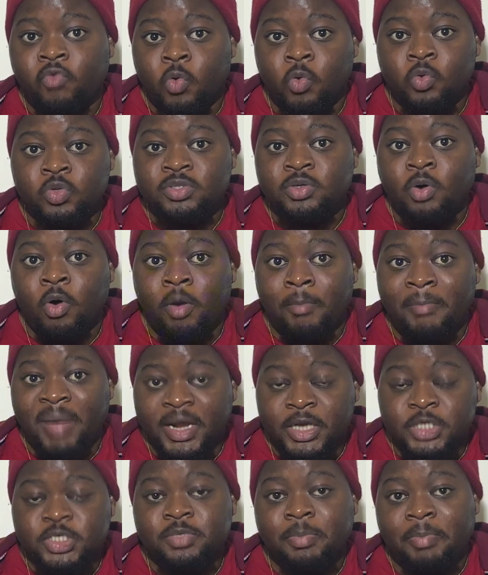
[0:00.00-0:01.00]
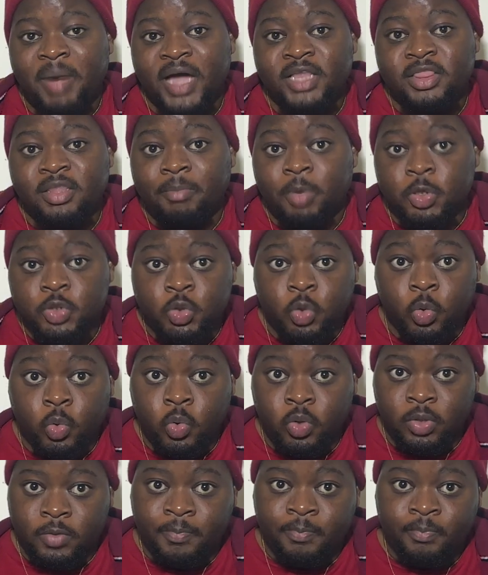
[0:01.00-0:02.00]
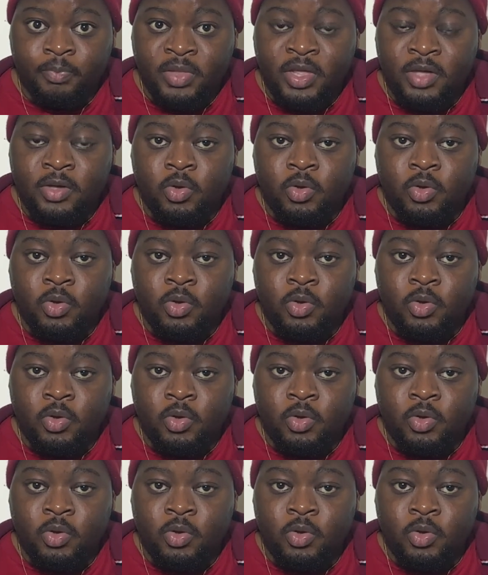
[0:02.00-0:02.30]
ruled or managed by the Bashoron,